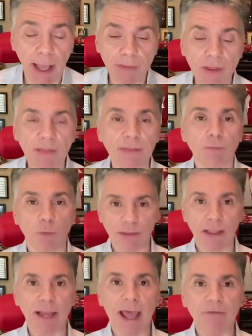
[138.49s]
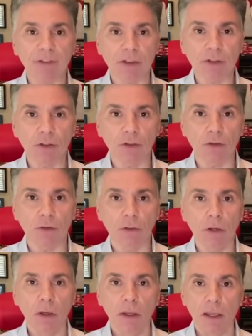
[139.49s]
And then what they'd have to do,
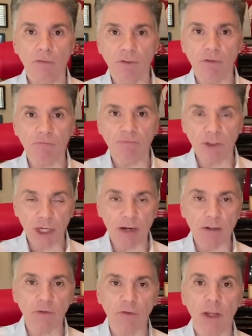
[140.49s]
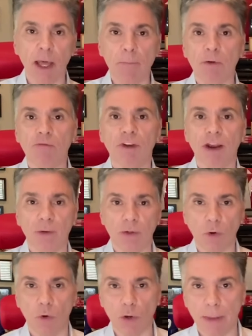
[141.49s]
if the chairs fill up with
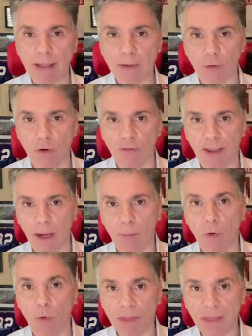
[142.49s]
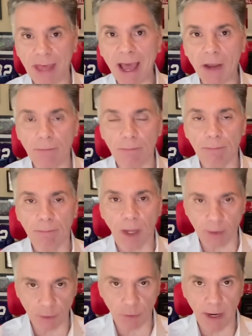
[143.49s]
veteran quarterbacks who are available without
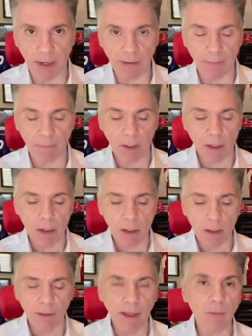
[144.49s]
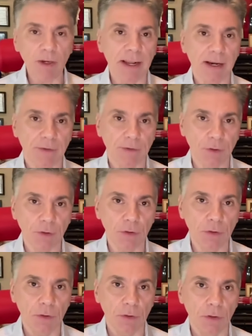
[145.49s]
a trade, then what you got to
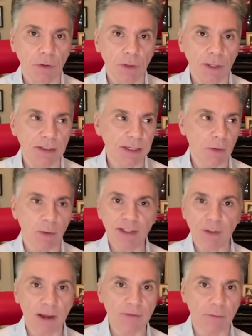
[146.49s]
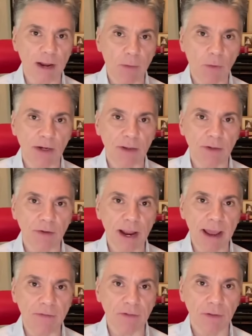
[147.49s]
do is you got to wait until after round one of the
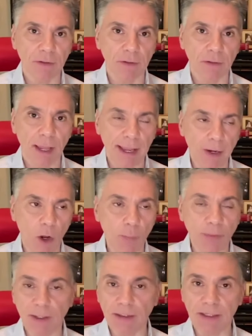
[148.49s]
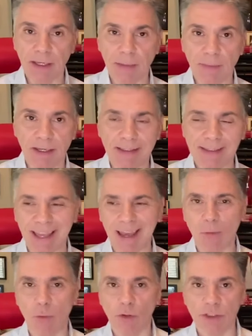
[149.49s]
draft and hope that a team that had
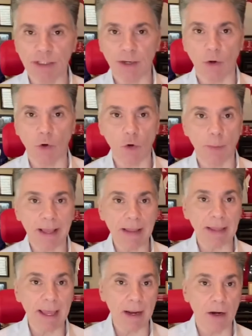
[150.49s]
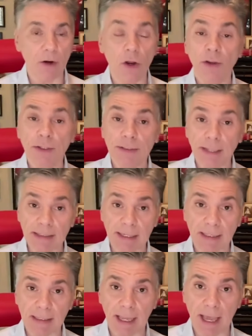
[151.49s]
said, we'll just get our quarterback there, doesn't
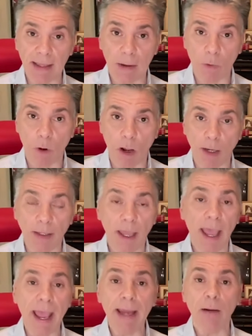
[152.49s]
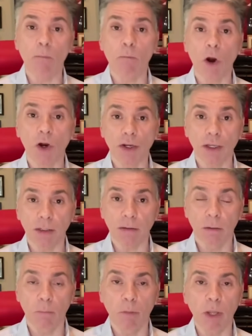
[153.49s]
get the guy they want, and a
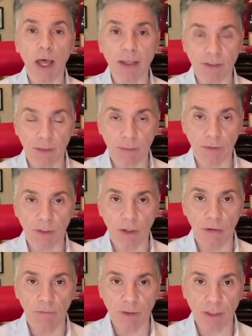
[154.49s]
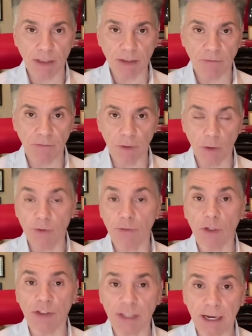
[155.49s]
market blossoms for Justin Fields
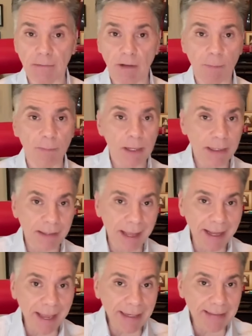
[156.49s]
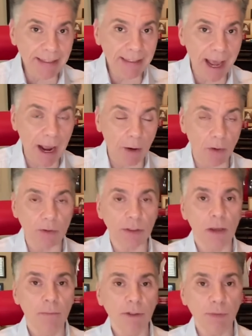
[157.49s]
for a second round pick in that 18 hours
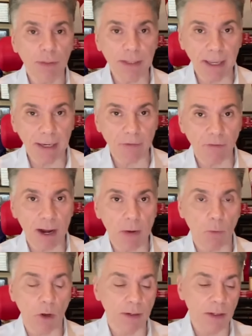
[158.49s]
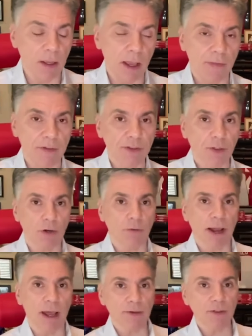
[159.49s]
between the end of round one and the start of
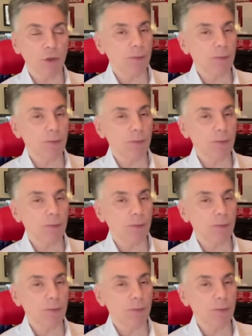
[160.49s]
round two.